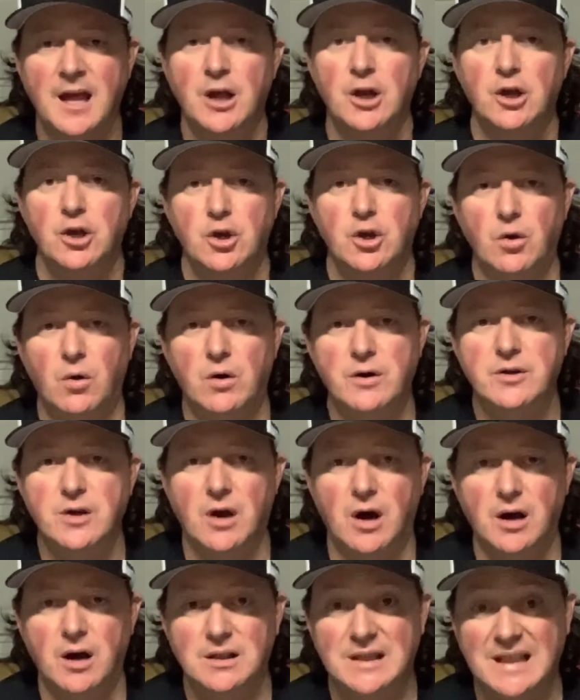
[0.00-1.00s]
Your
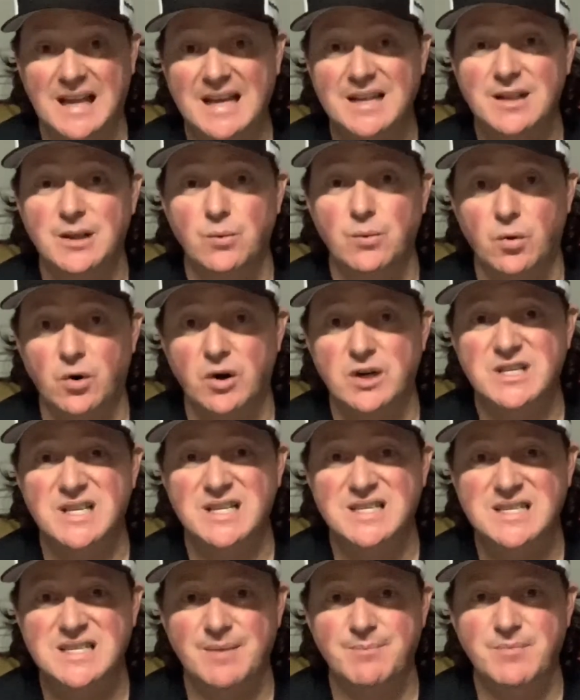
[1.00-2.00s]
dog likely works at
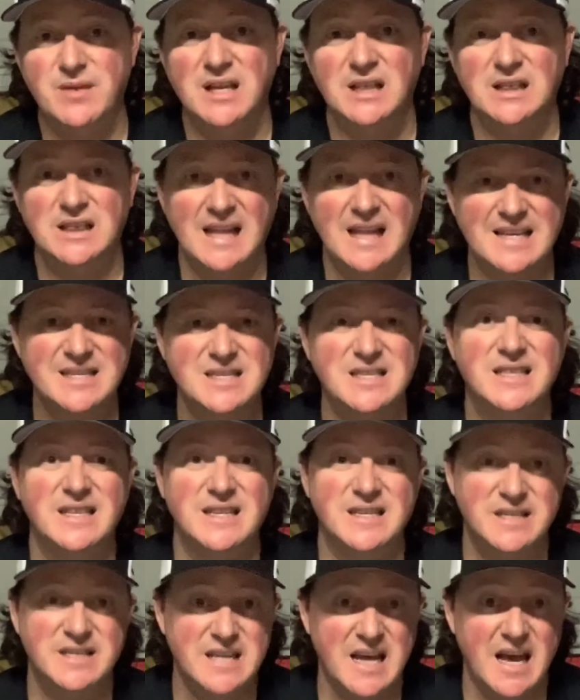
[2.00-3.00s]
something less
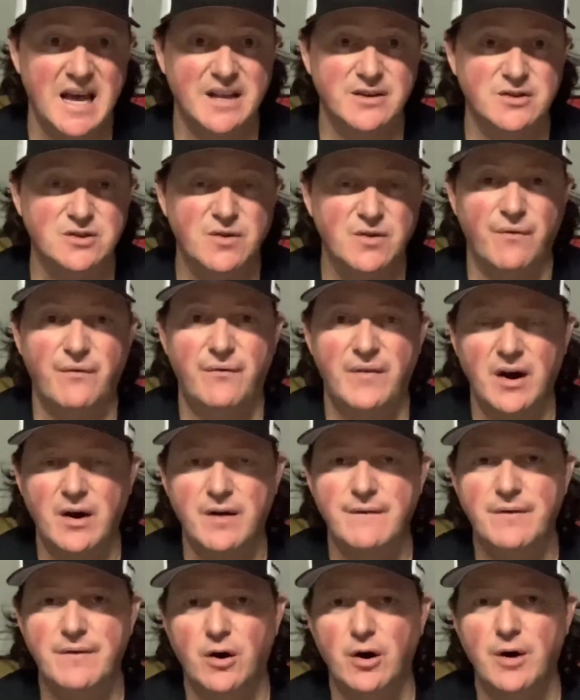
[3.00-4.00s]
than 10, so very,
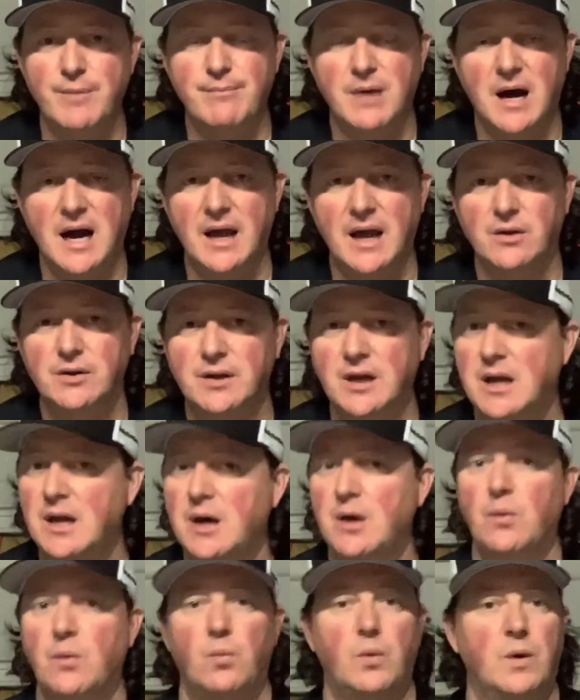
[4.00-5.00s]
very mild.
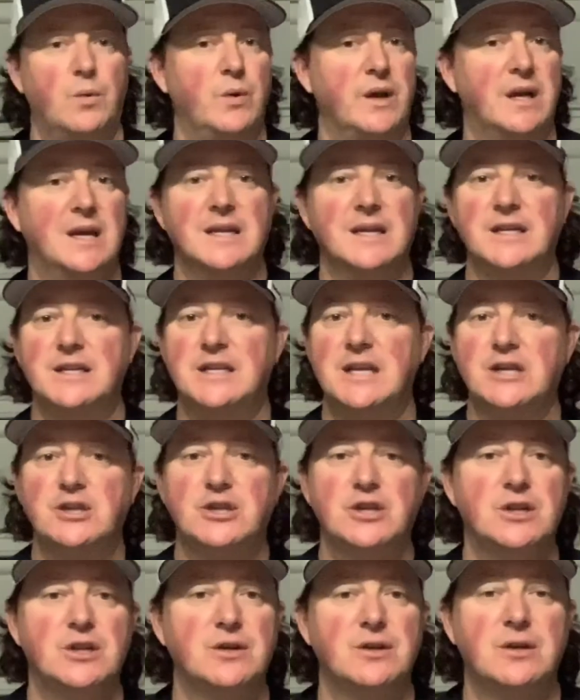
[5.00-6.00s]
When we
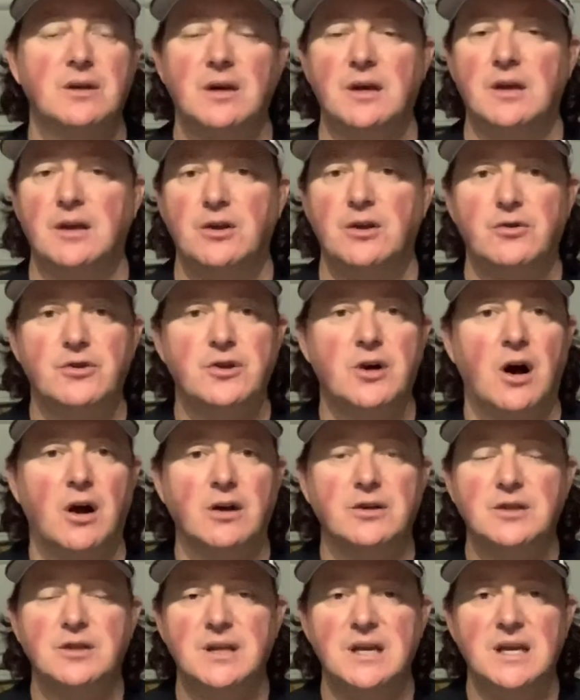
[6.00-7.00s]
conditioned your dog
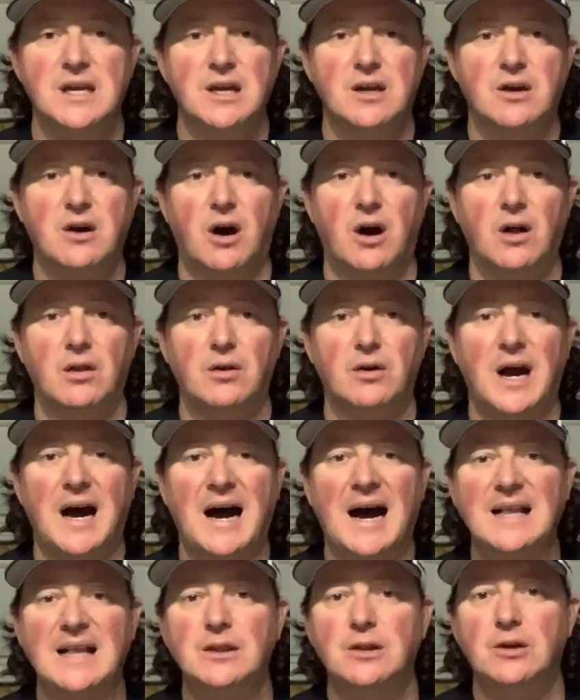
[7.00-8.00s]
to the e-collar,
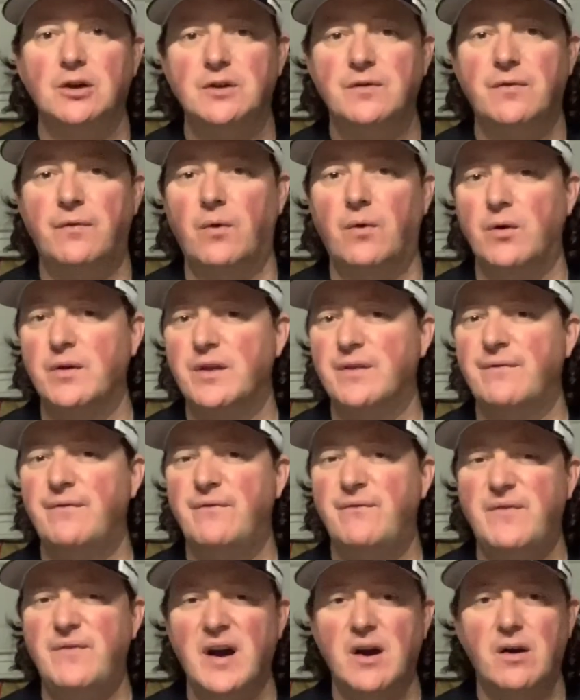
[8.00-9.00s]
I looked for the
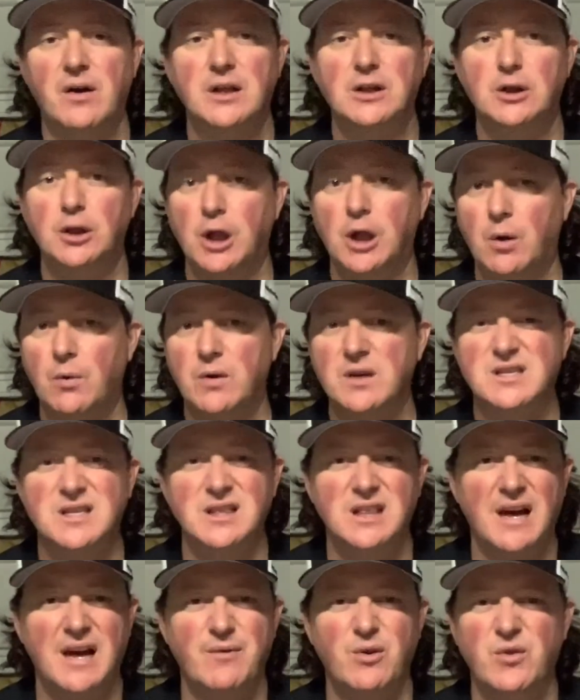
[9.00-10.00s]
very lowest
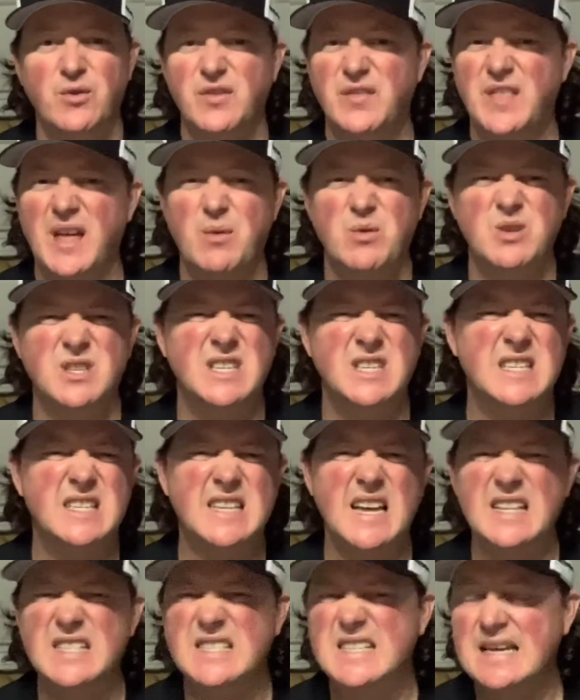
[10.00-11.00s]
level that they would
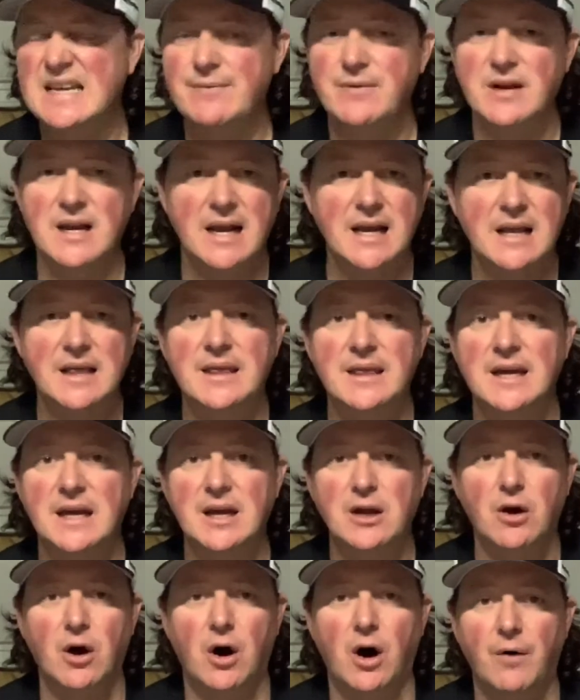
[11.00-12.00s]
sense even anything
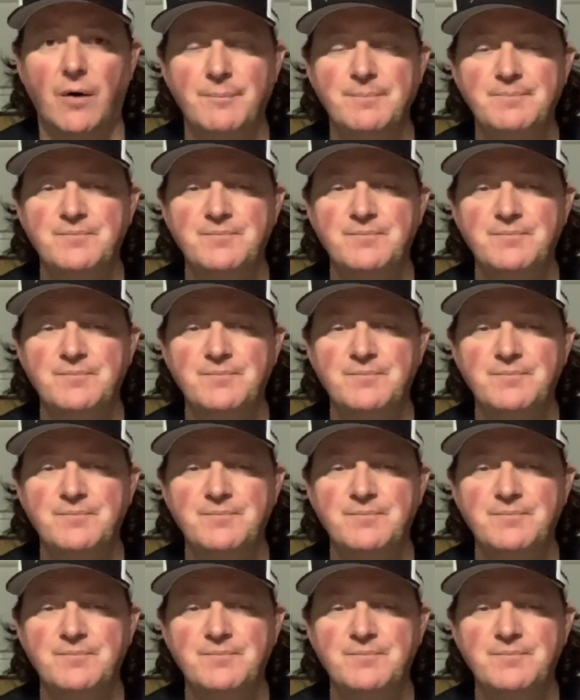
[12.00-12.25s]
at all.